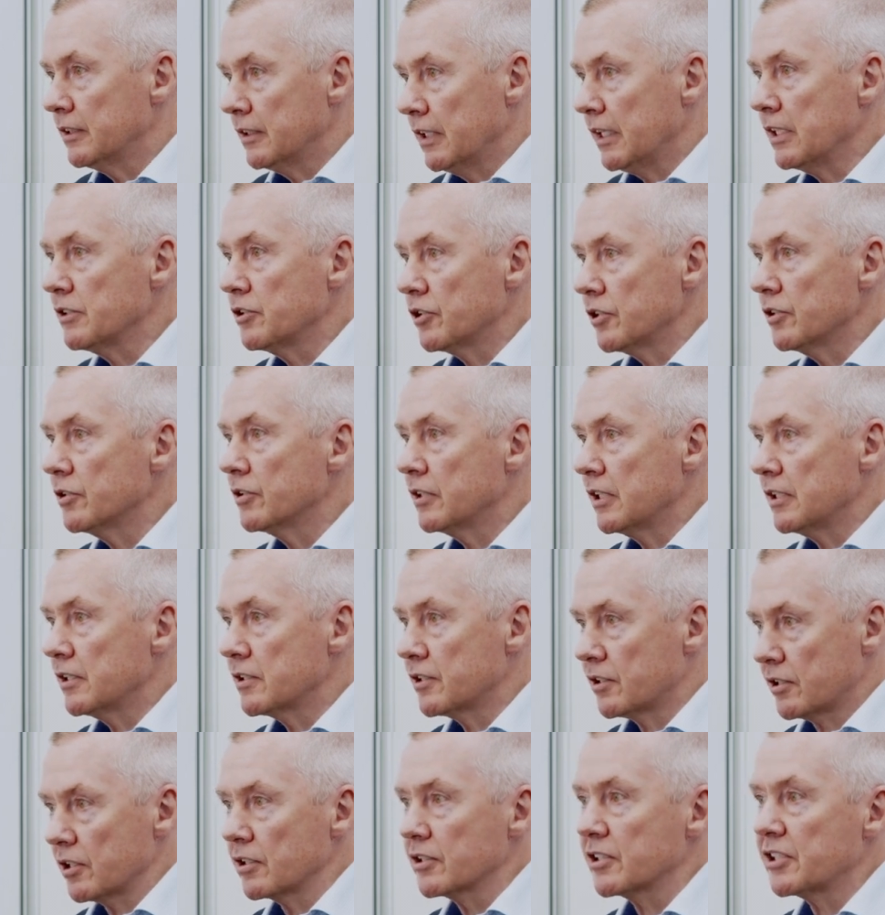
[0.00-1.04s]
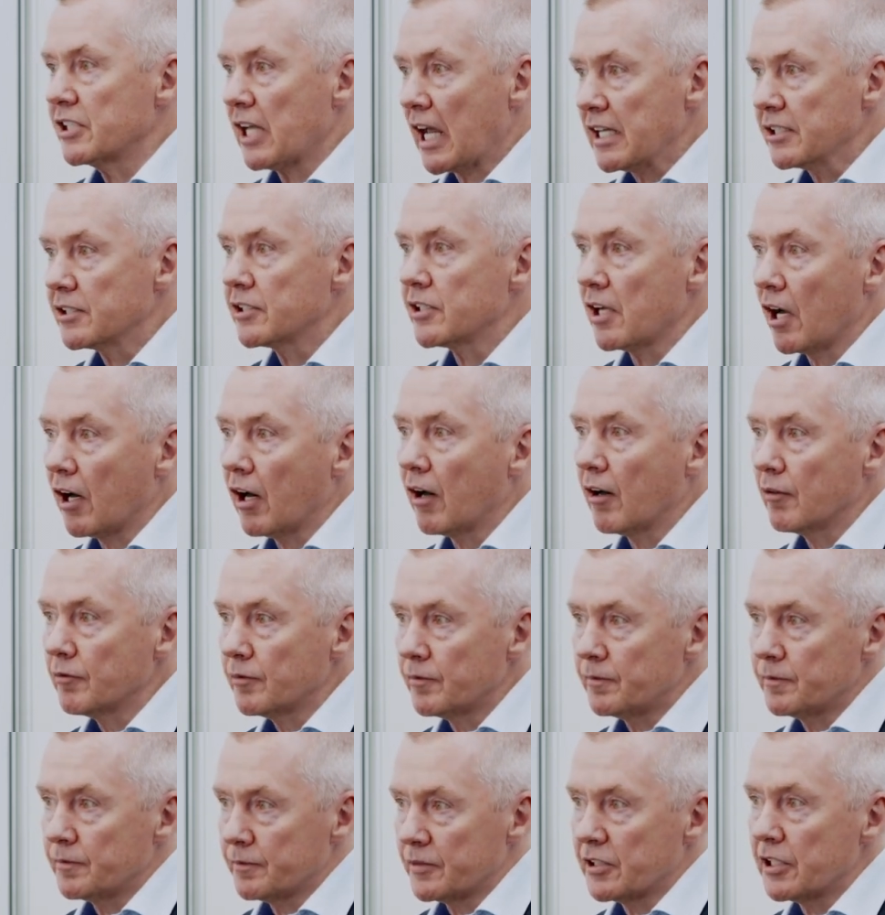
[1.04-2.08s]
into the success of
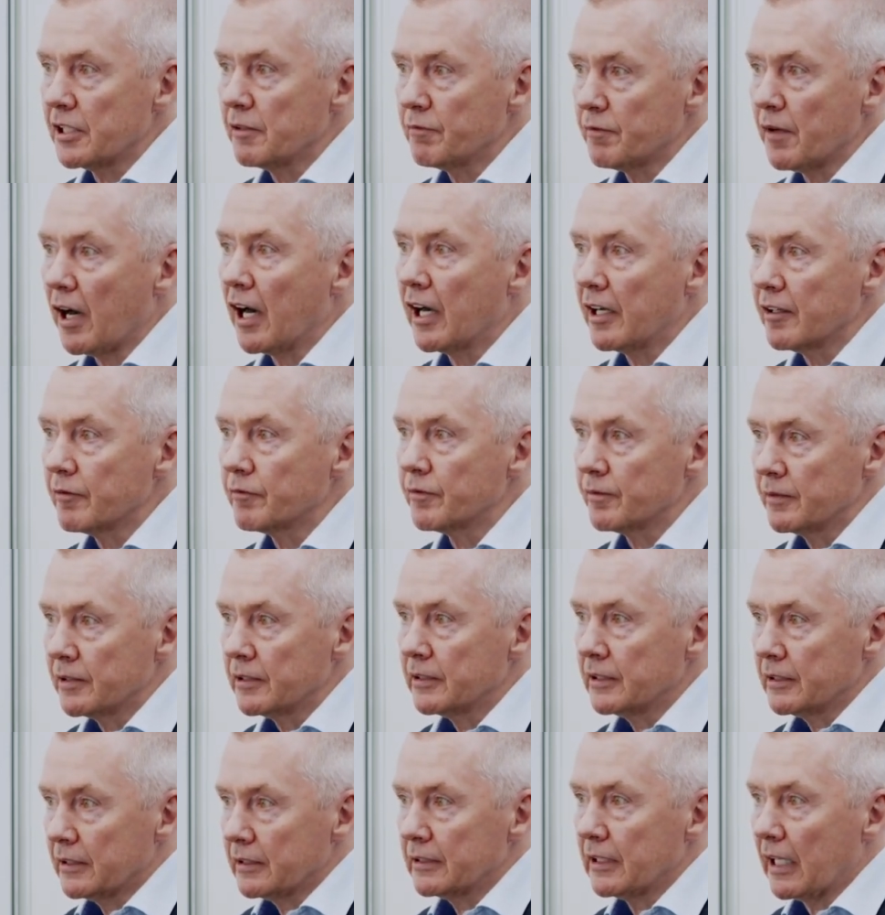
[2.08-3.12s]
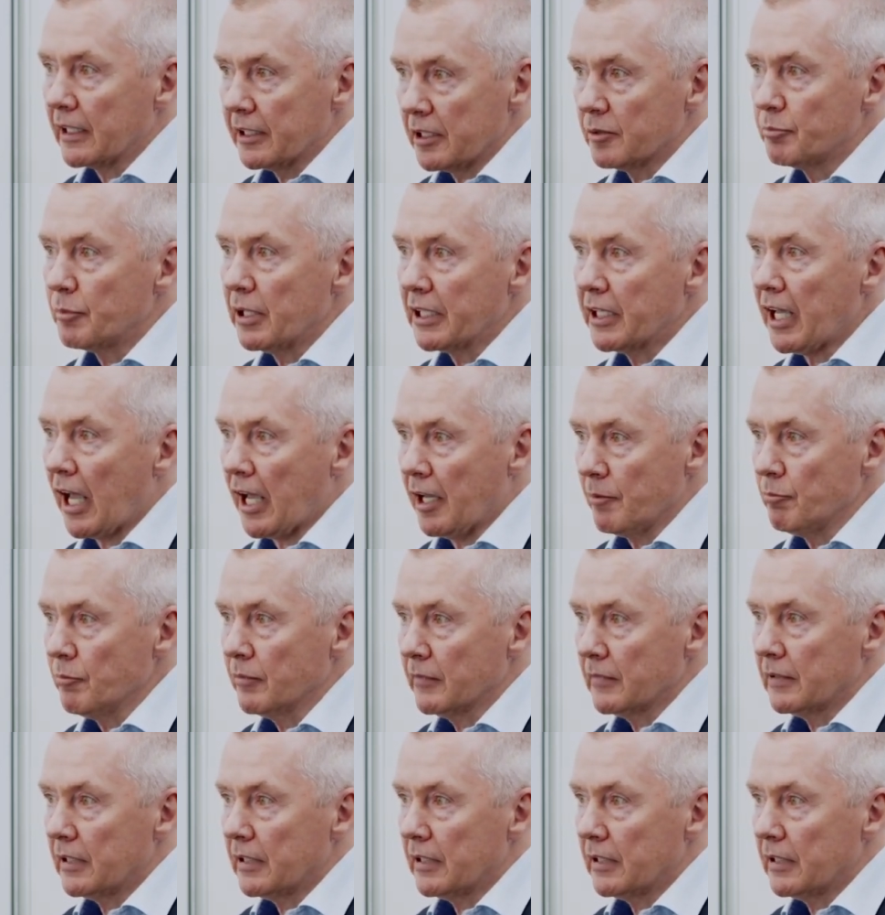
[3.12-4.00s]
T5 that it became.